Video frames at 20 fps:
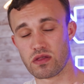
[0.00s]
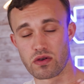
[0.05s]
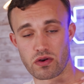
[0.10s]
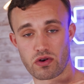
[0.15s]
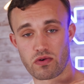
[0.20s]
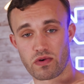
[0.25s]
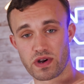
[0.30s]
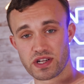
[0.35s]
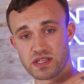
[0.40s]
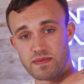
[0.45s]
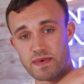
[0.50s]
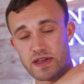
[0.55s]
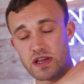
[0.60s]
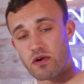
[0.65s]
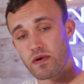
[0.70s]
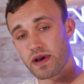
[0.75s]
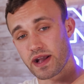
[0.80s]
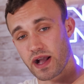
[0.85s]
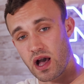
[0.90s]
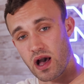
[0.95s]
they're going to be
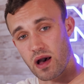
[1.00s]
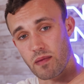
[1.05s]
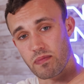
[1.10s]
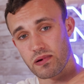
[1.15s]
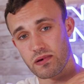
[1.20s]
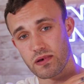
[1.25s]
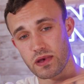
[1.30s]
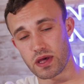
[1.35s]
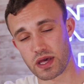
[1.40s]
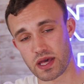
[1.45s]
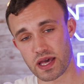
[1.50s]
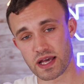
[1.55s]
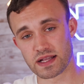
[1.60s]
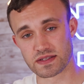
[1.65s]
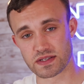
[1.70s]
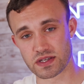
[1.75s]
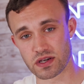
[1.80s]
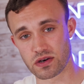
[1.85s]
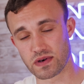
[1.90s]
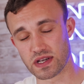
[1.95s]
going up.
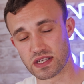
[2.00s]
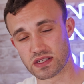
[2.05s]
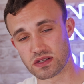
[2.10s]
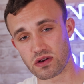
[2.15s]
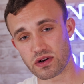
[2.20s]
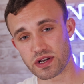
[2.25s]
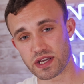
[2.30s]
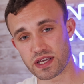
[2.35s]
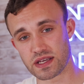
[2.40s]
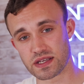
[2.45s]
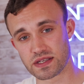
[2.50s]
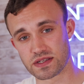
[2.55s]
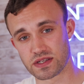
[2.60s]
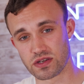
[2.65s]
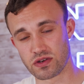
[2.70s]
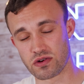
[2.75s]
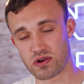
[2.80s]
And so as long as